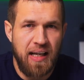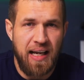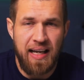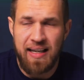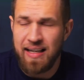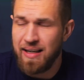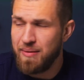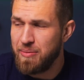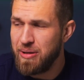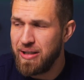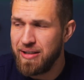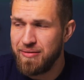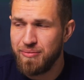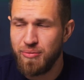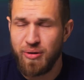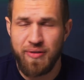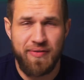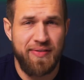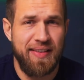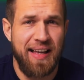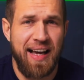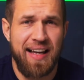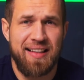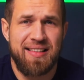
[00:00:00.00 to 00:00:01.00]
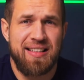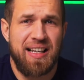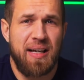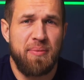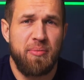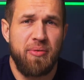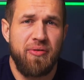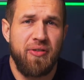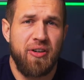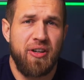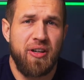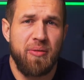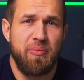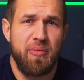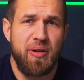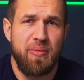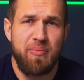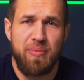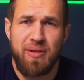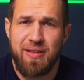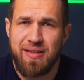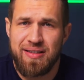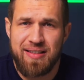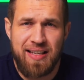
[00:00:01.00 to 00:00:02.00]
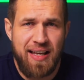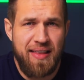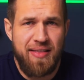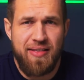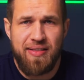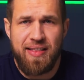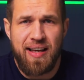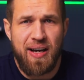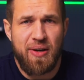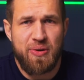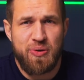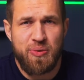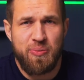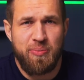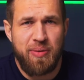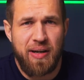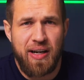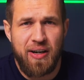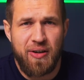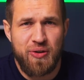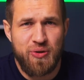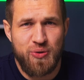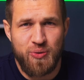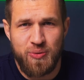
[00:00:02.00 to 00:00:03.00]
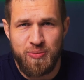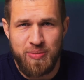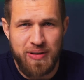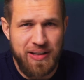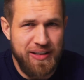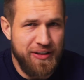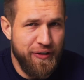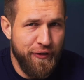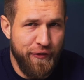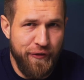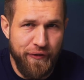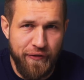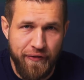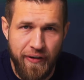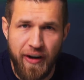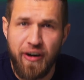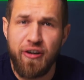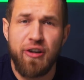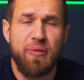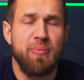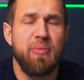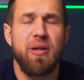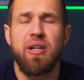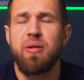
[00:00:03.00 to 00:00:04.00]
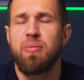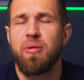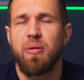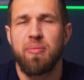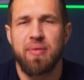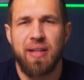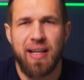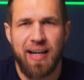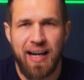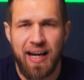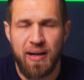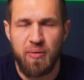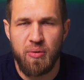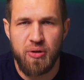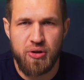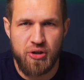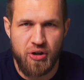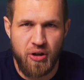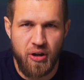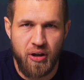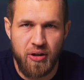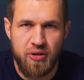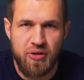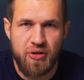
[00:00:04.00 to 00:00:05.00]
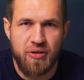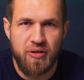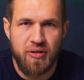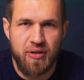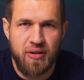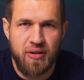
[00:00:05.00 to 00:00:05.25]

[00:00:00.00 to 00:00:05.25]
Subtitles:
And I mean, with that type of a commitment, £10,000 would be the very minimum that I would charge.